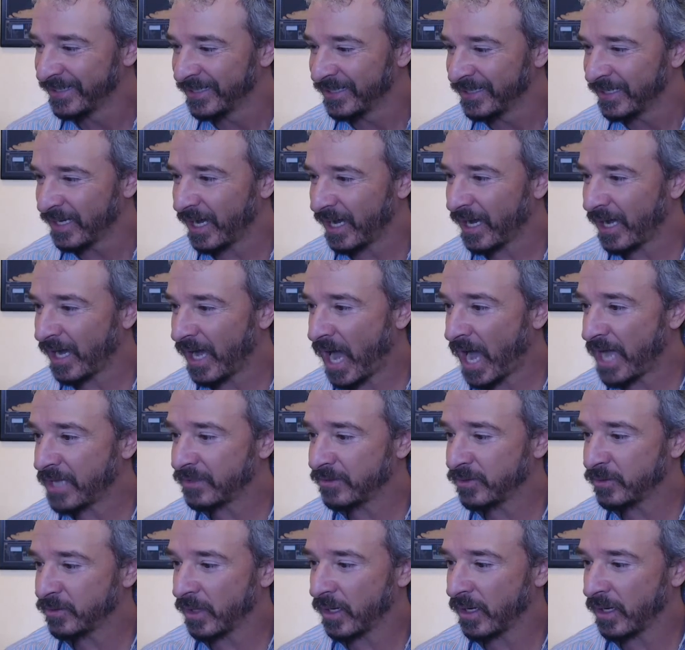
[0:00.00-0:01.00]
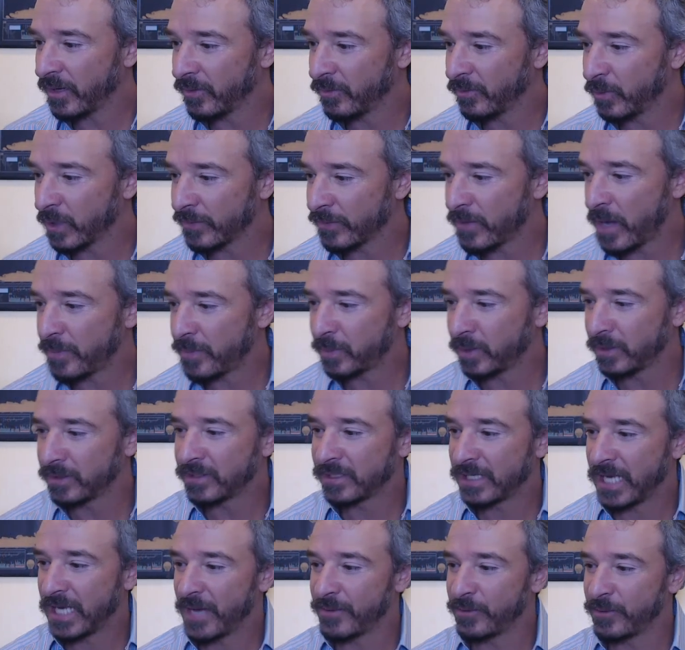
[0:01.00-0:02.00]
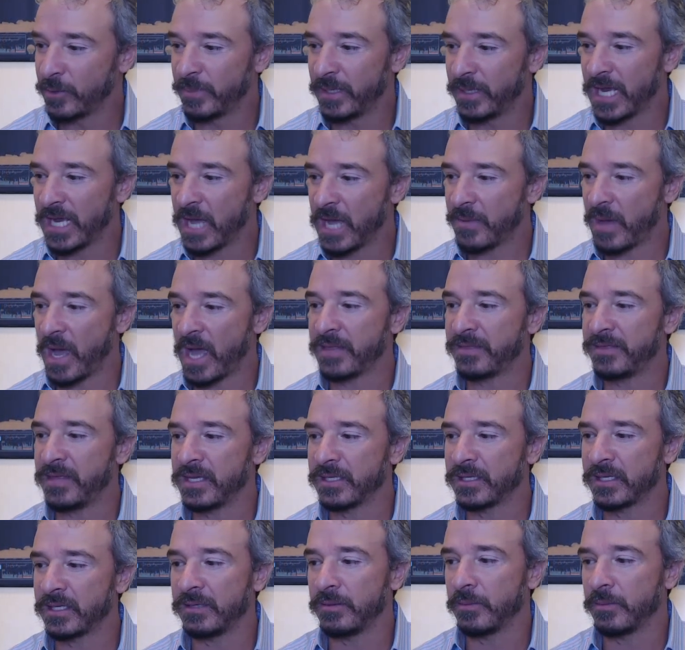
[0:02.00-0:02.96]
Whatever happened on Scamble, Big Ed, I think that